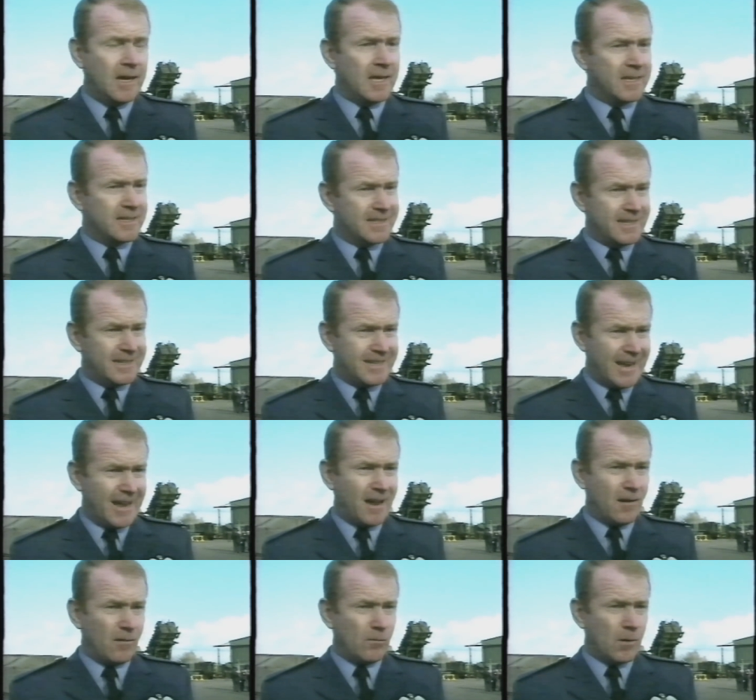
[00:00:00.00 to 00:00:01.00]
and indeed
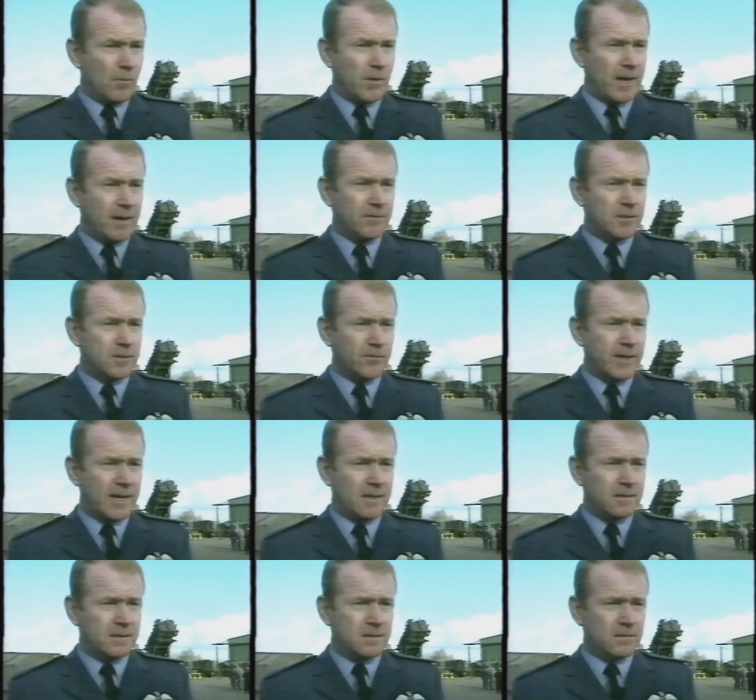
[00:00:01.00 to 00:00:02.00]
now when we're having to
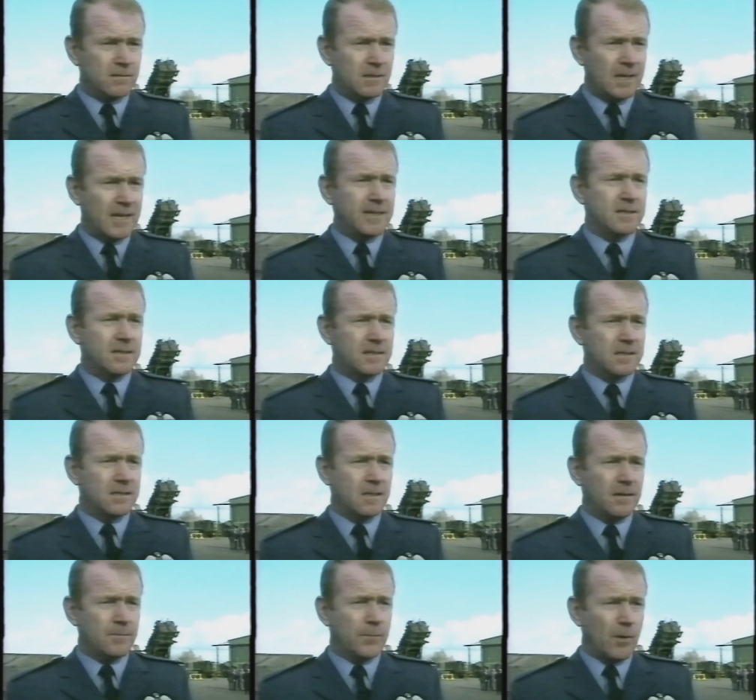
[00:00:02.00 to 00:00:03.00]
react to the
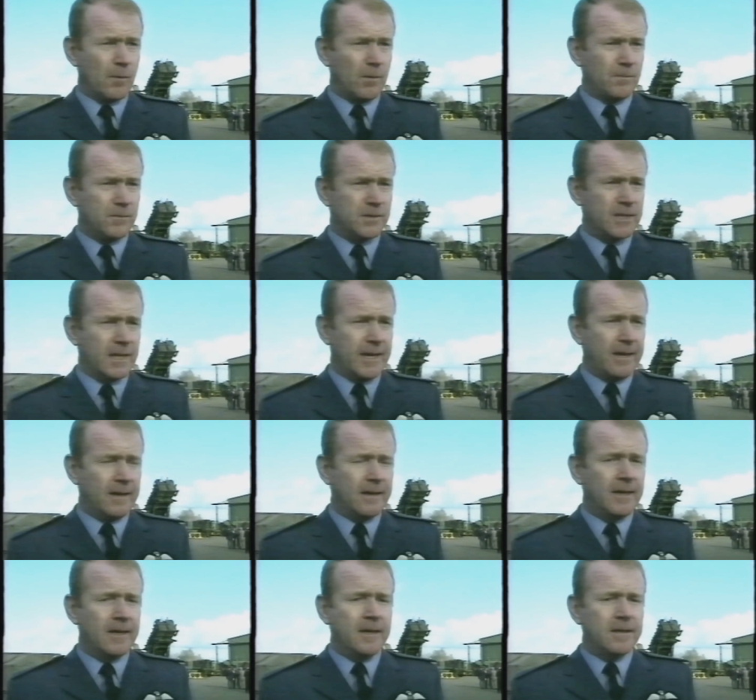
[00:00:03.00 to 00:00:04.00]
latest uh, problems there,